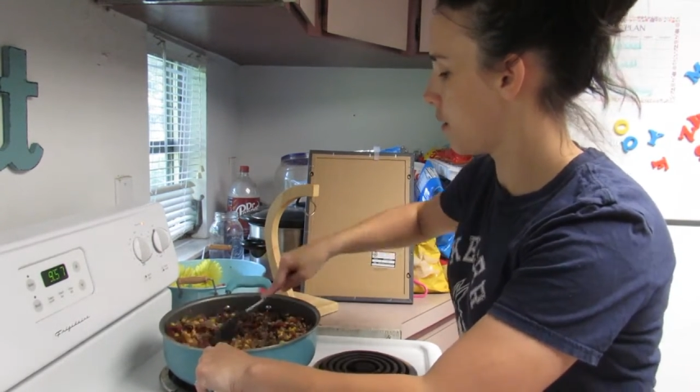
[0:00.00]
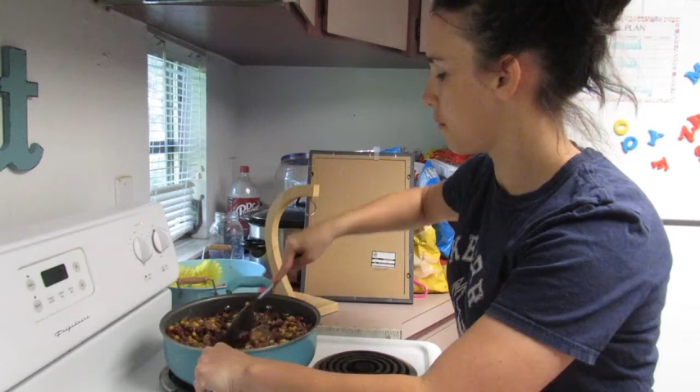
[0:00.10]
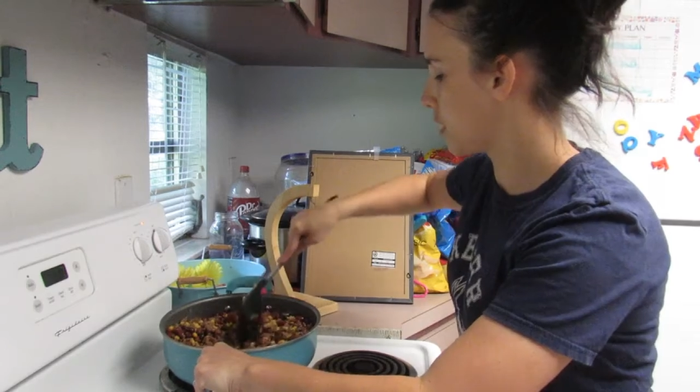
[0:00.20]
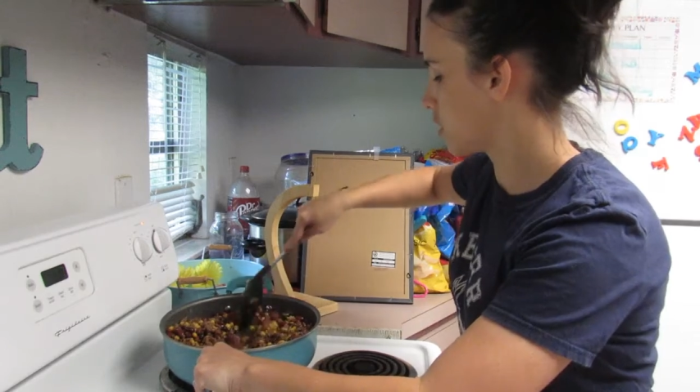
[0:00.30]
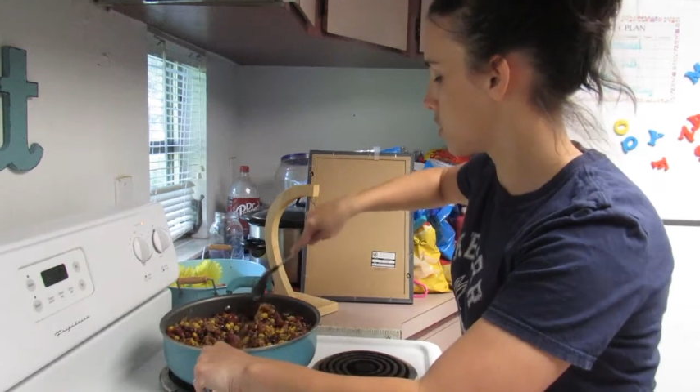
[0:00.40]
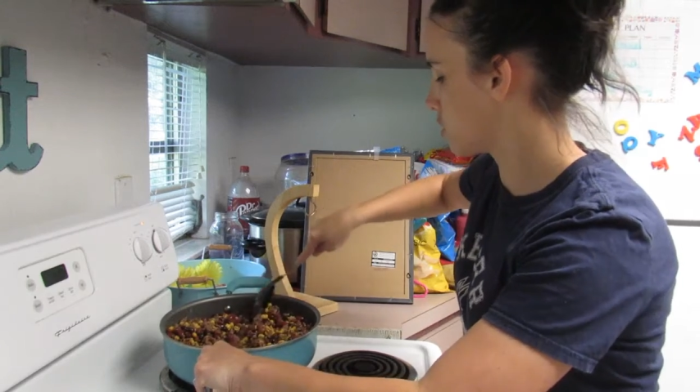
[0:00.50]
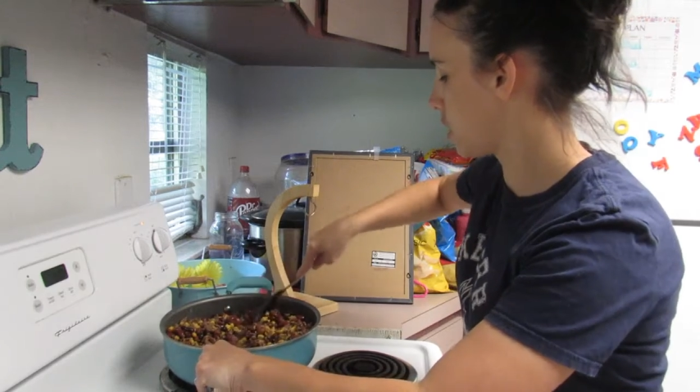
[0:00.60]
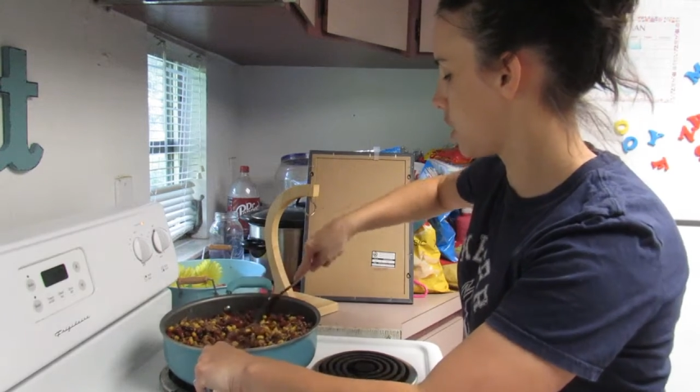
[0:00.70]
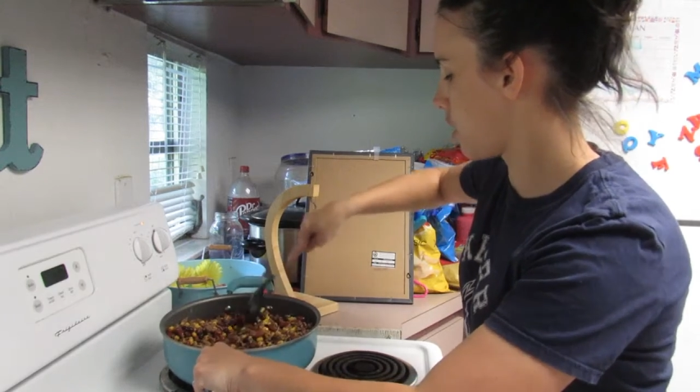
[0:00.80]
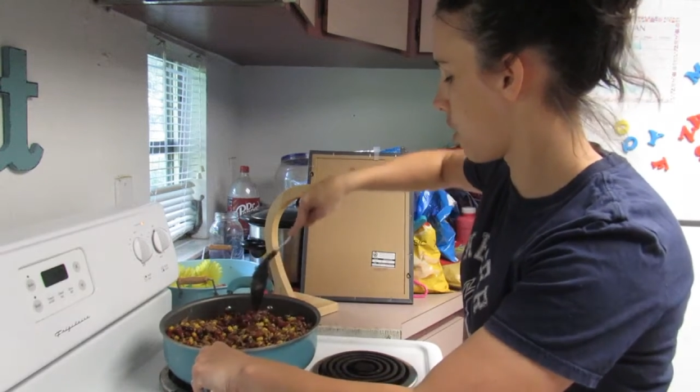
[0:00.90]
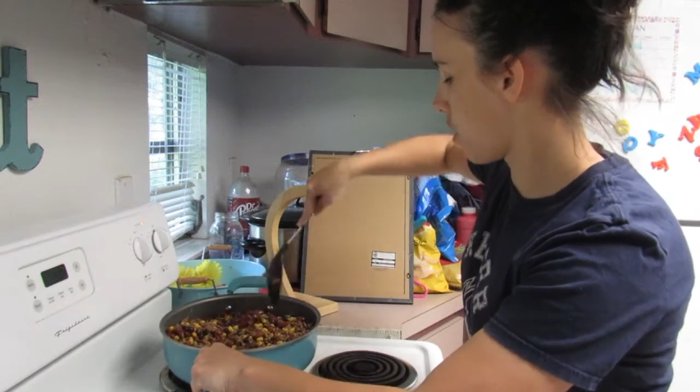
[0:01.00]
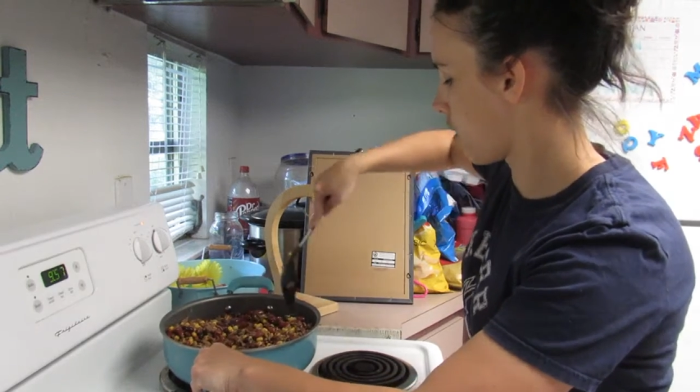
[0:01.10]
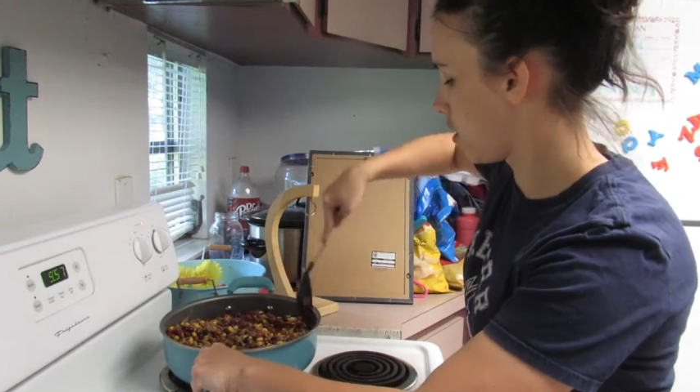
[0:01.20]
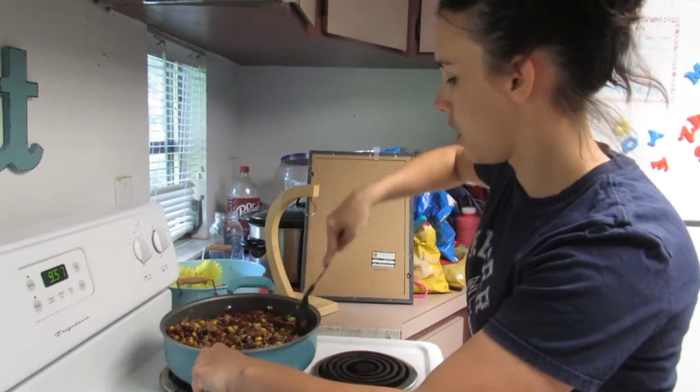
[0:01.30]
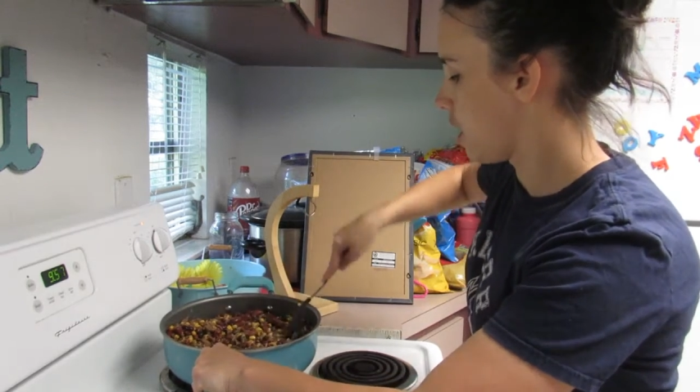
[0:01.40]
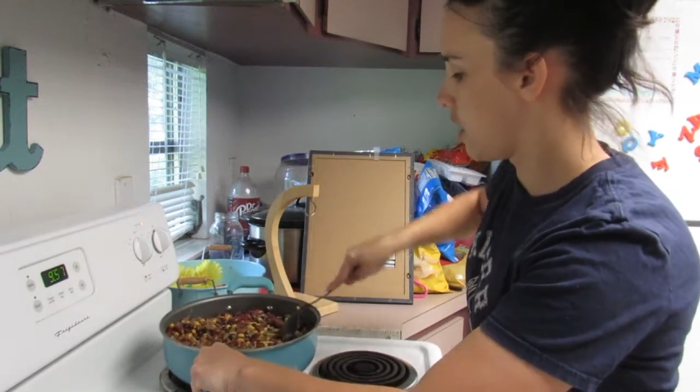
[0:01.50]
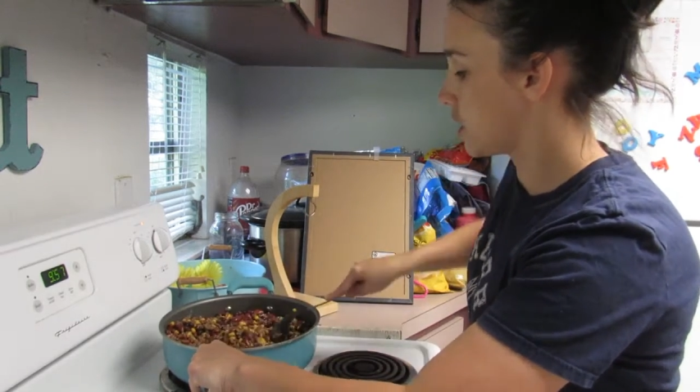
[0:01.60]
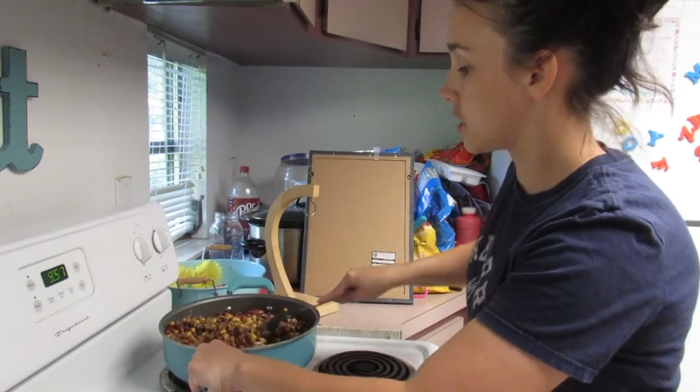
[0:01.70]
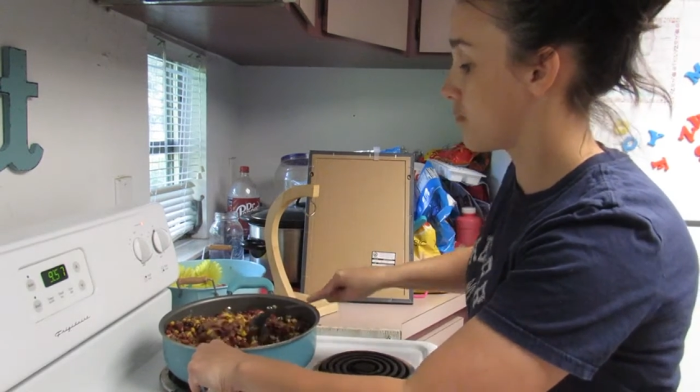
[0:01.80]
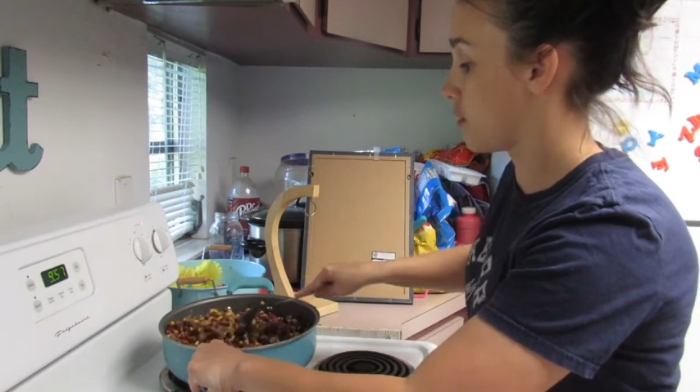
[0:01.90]
Make sure it
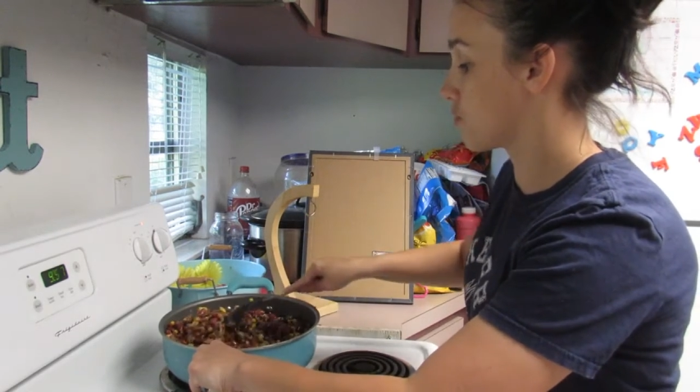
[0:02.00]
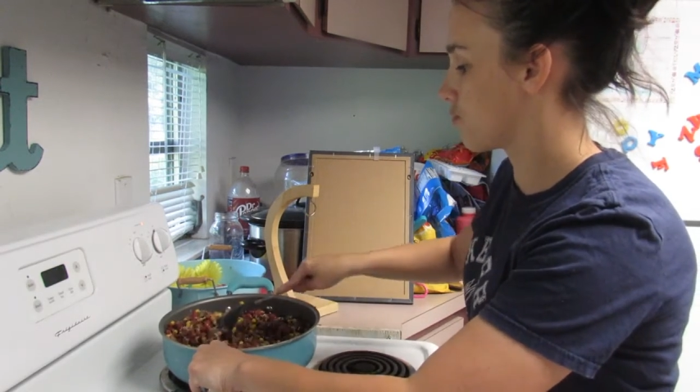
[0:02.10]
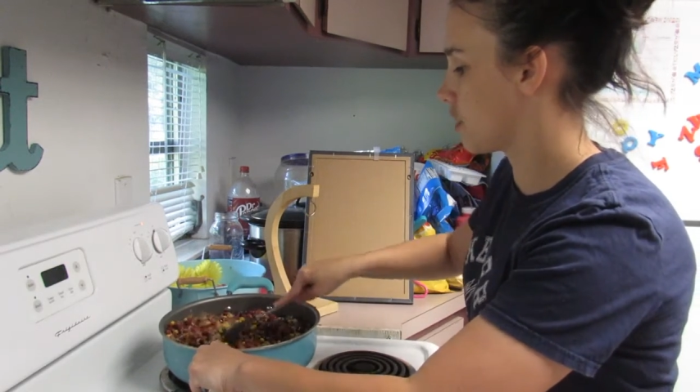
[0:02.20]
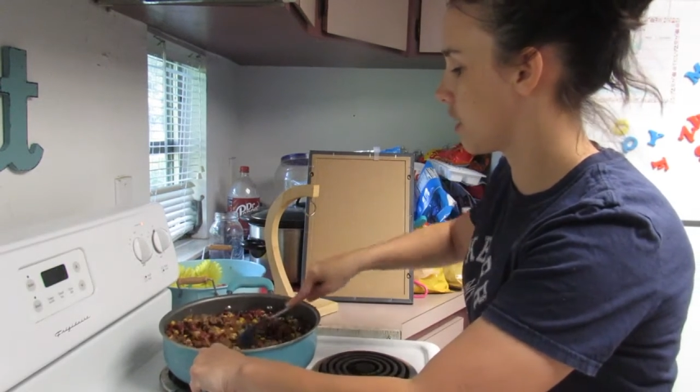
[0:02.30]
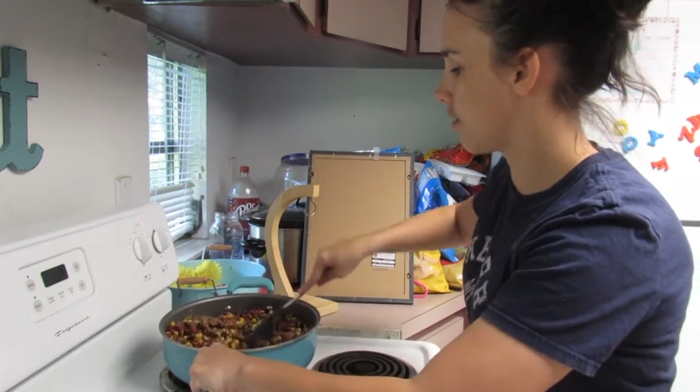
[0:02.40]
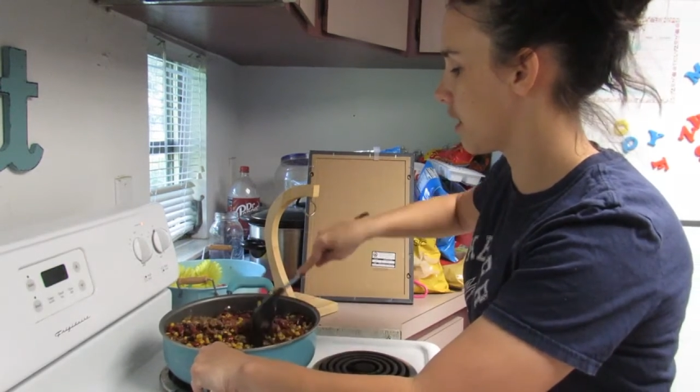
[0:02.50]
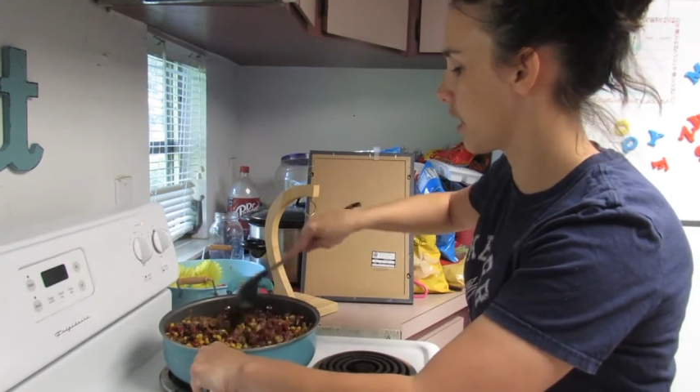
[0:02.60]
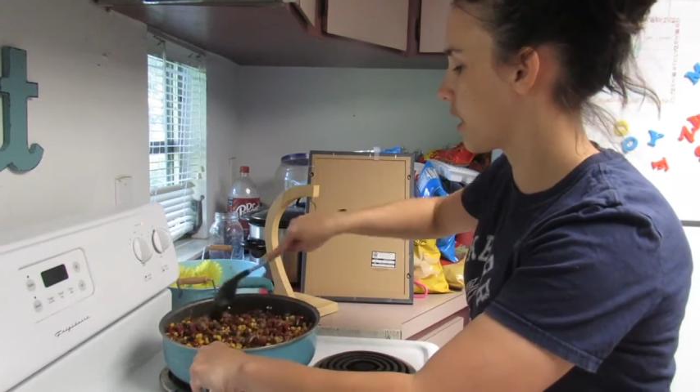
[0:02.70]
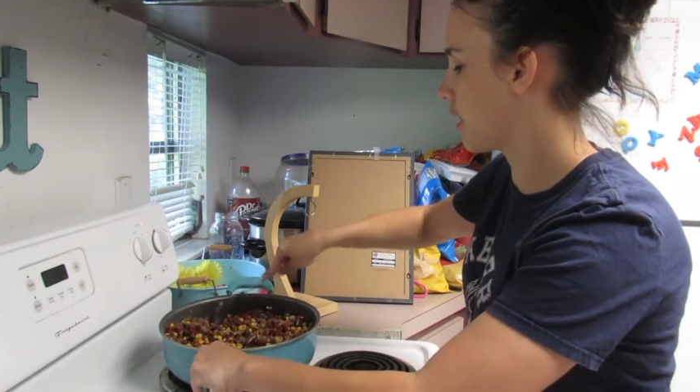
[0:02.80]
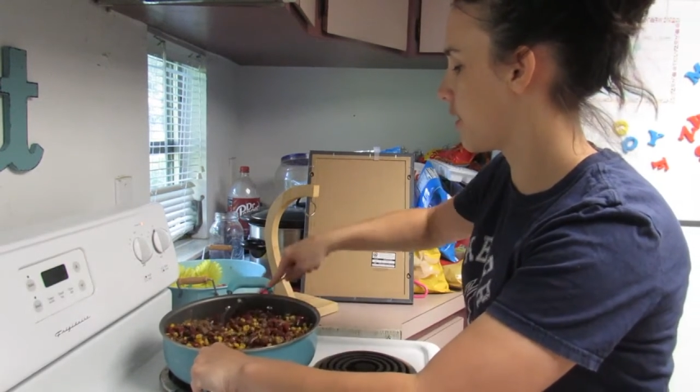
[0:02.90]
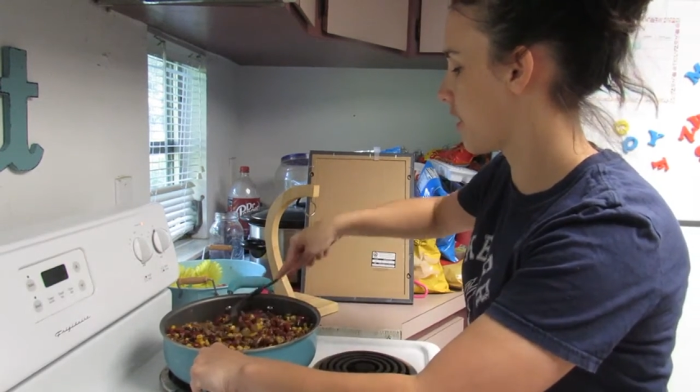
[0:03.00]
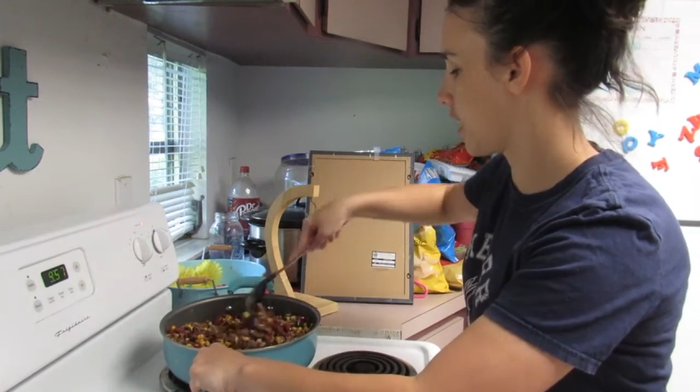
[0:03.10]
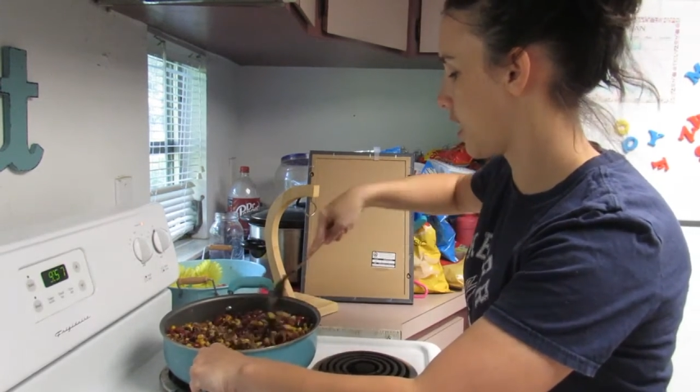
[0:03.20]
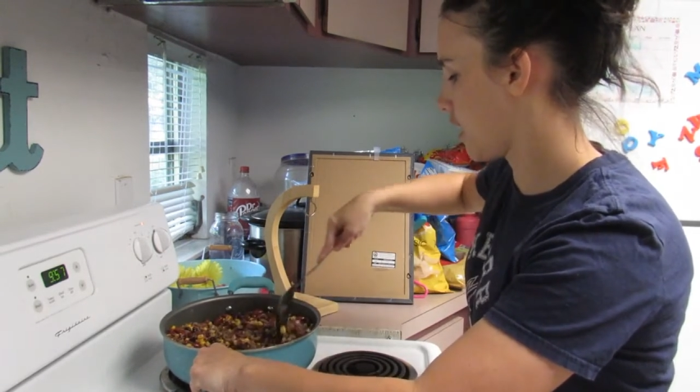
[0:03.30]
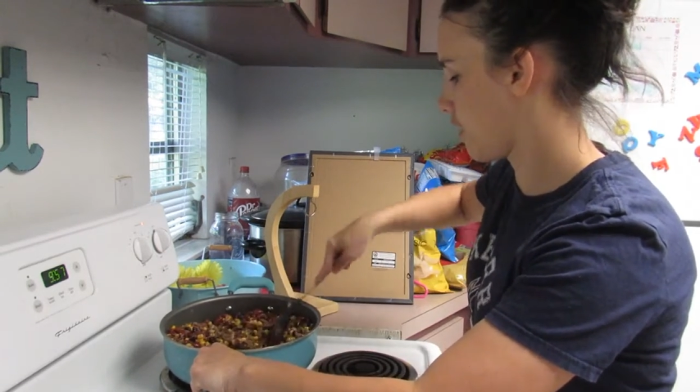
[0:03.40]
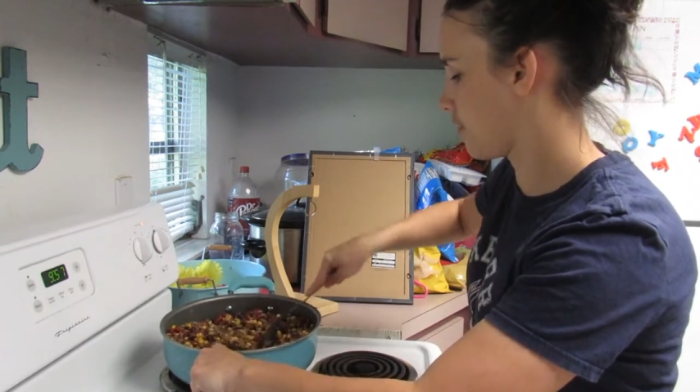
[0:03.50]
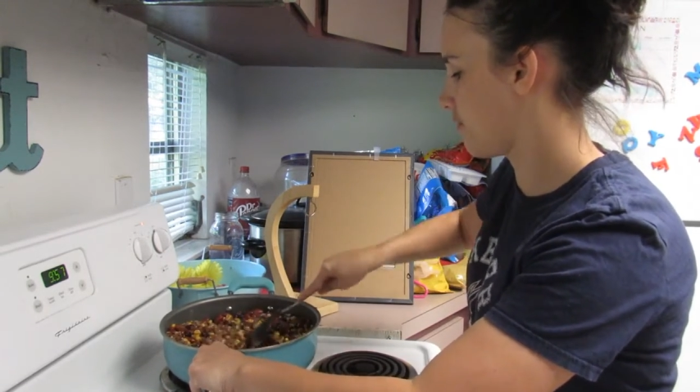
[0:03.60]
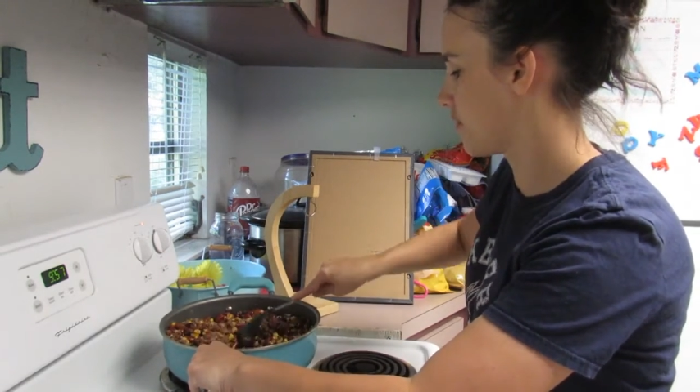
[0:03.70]
smells really, really good right now.